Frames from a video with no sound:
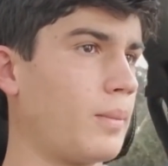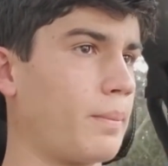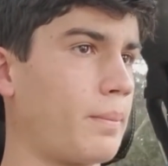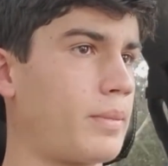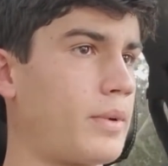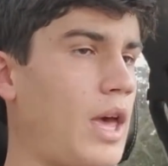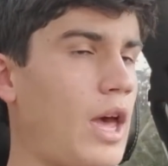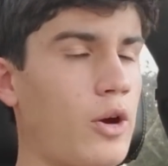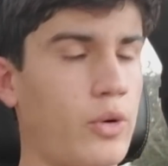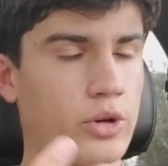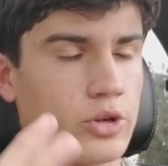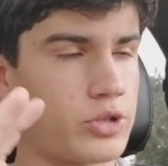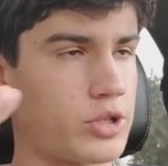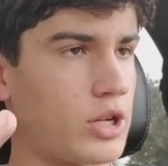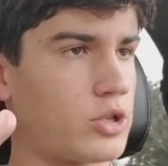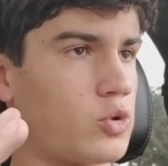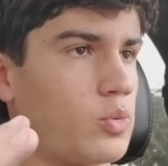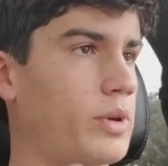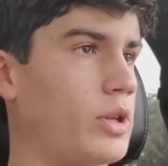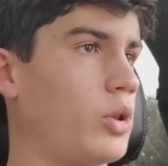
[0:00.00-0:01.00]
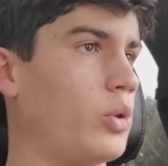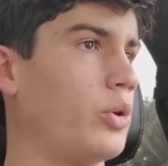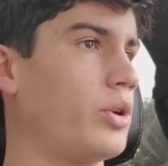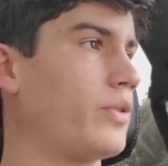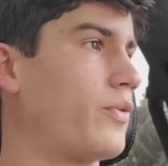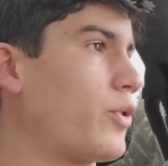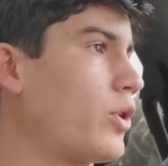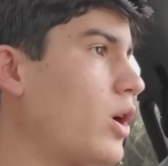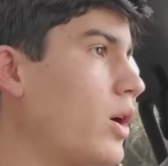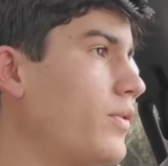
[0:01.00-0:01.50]
Carrier size will be a little
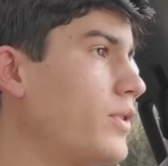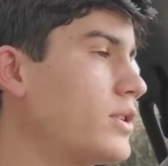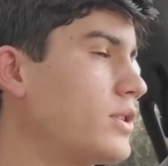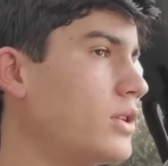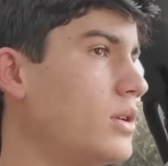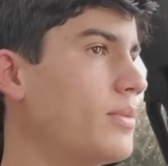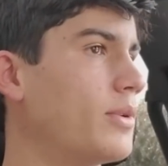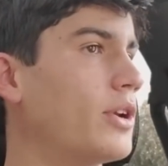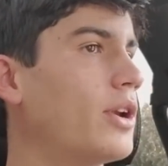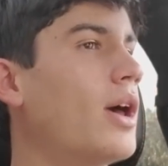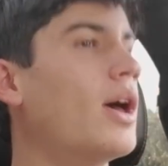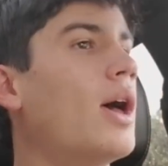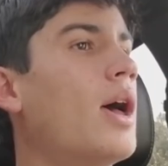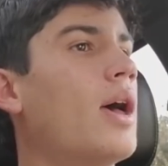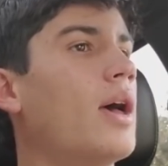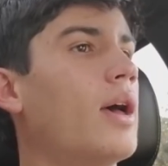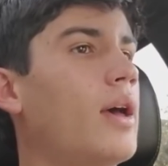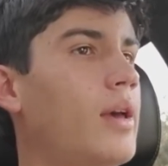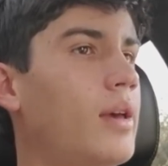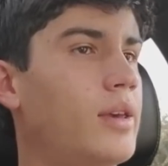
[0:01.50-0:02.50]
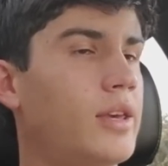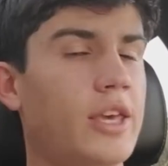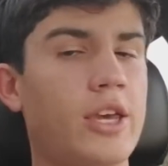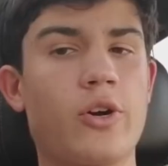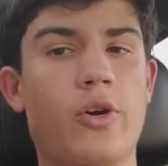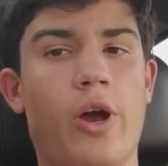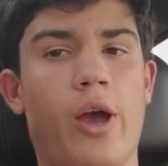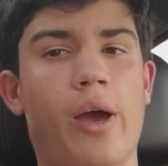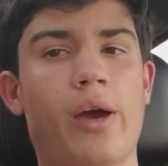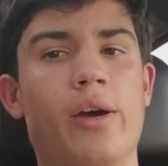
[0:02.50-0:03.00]
different, obviously, but
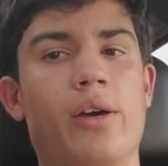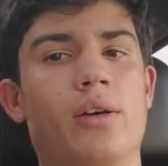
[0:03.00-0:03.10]
gearing,